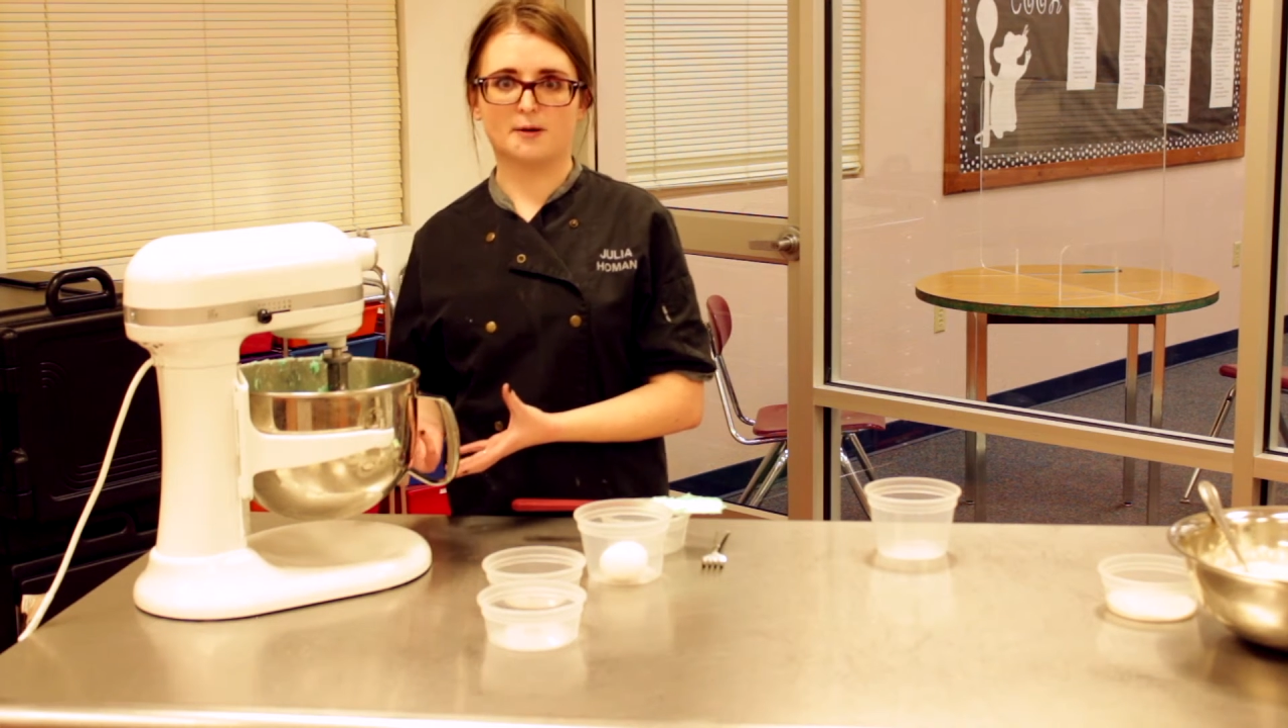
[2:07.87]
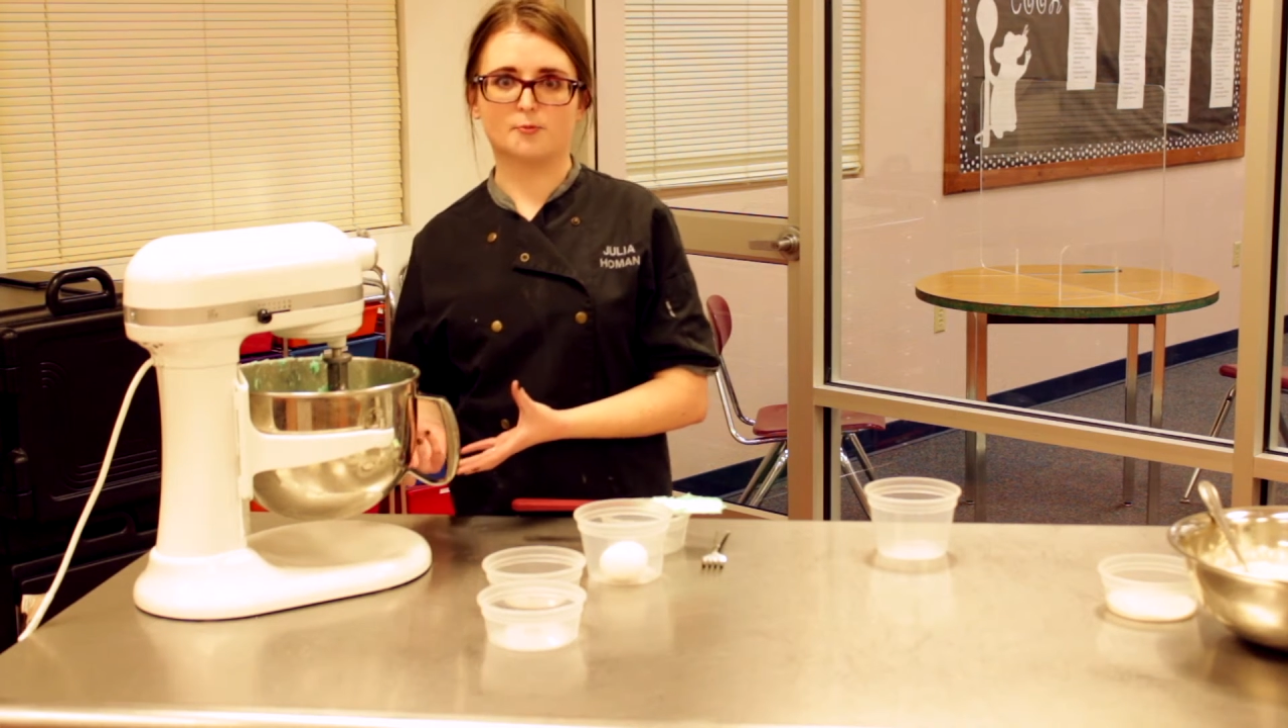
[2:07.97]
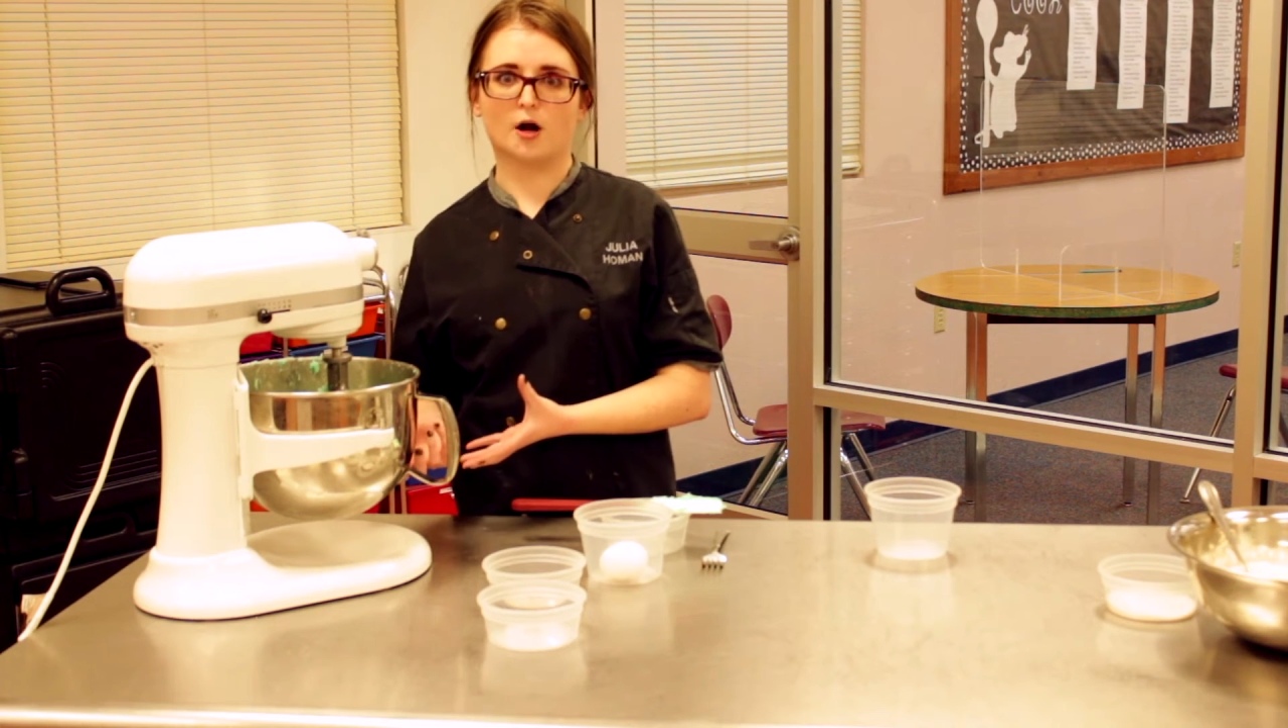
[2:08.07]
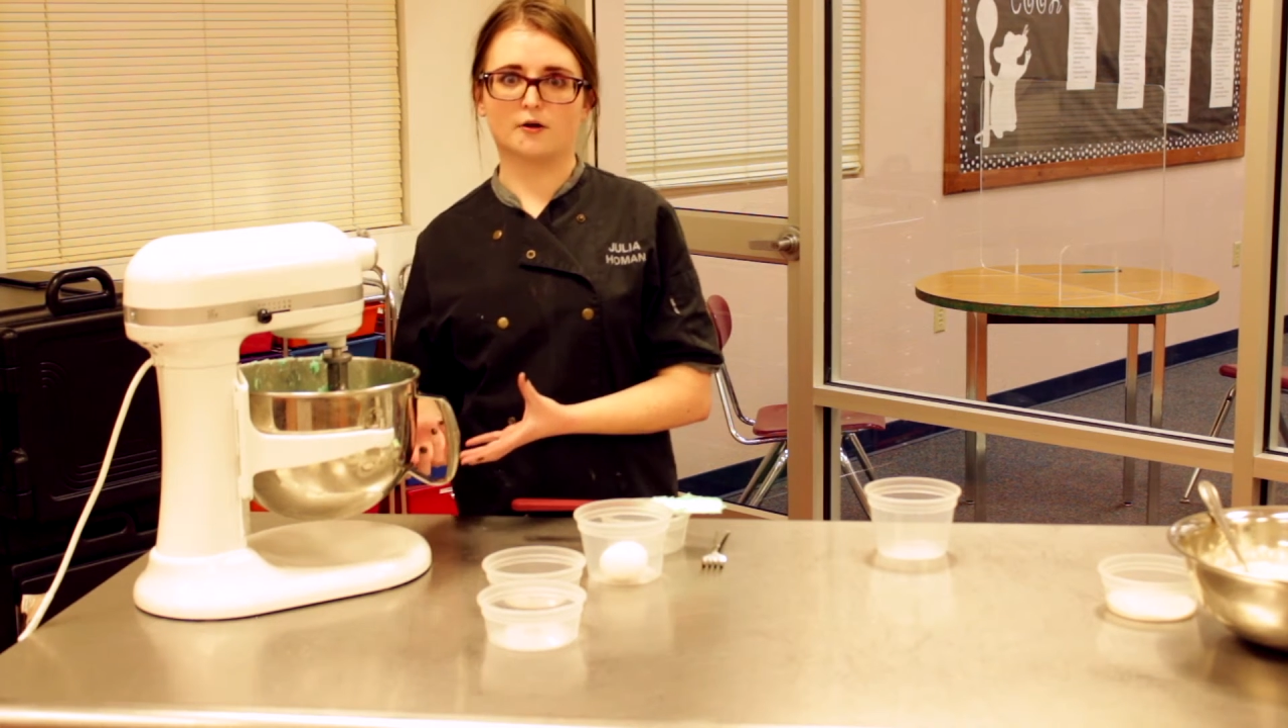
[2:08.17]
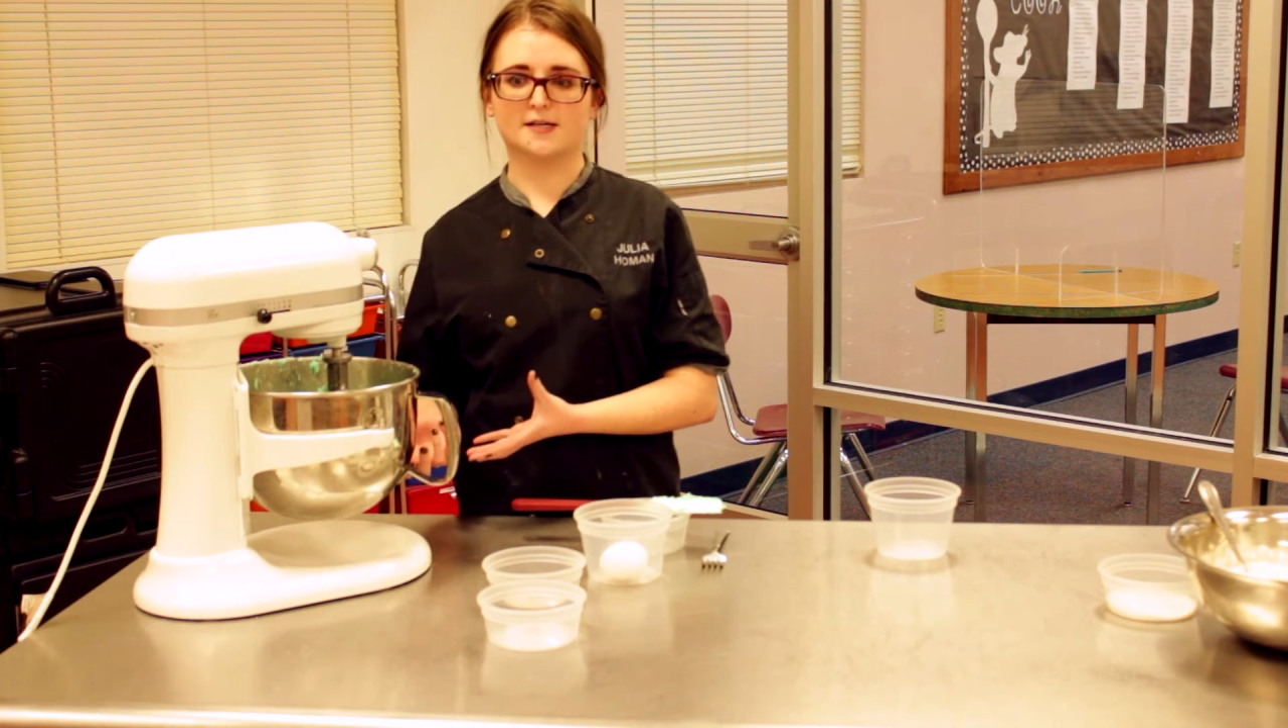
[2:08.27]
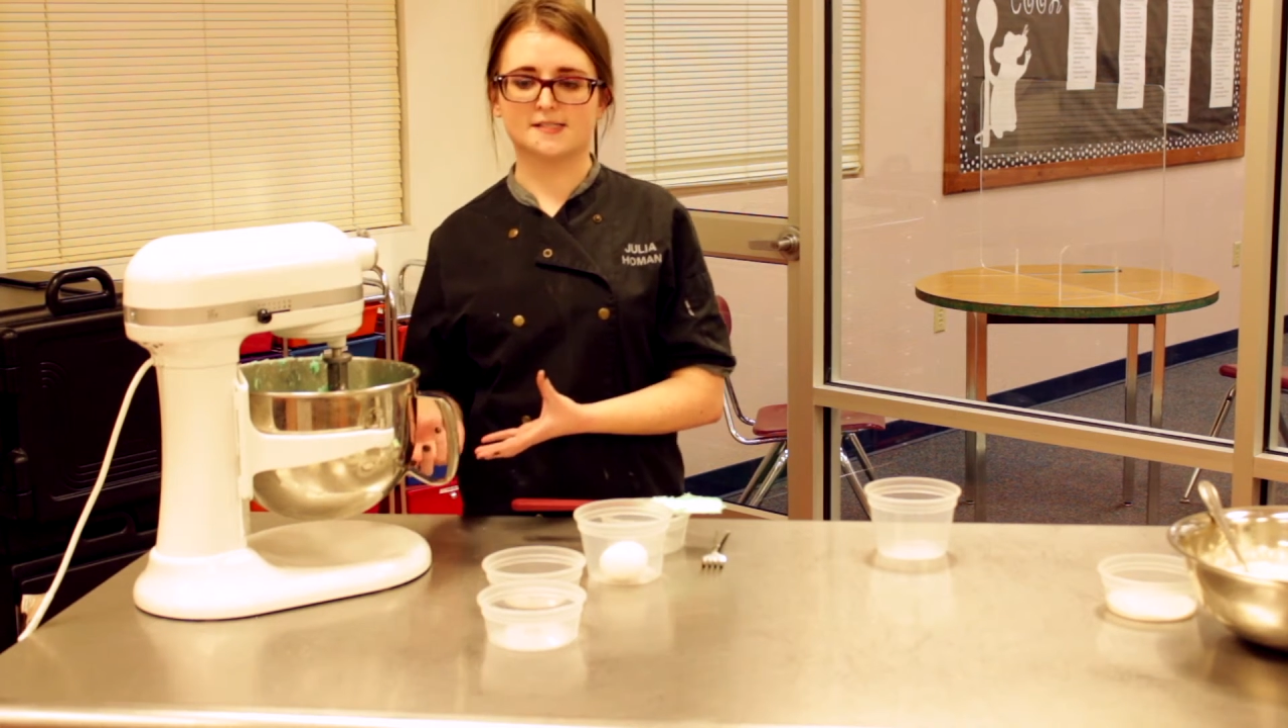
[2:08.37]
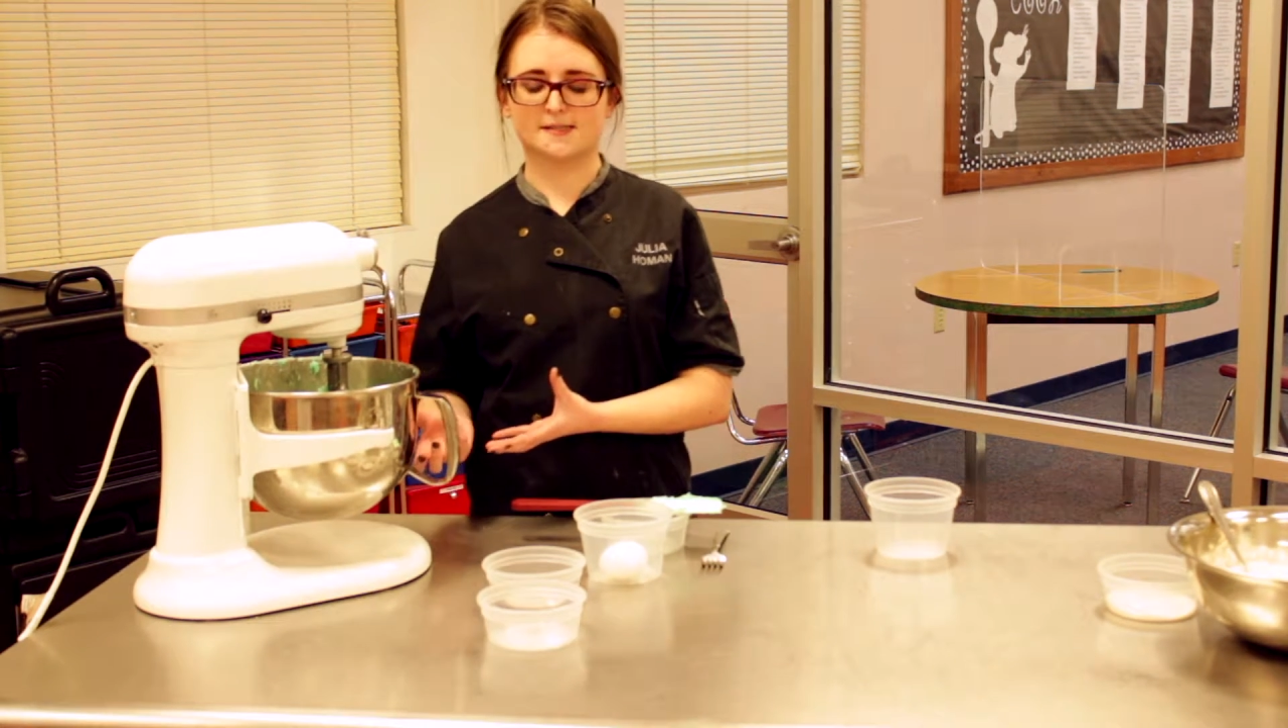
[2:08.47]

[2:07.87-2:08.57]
my progress.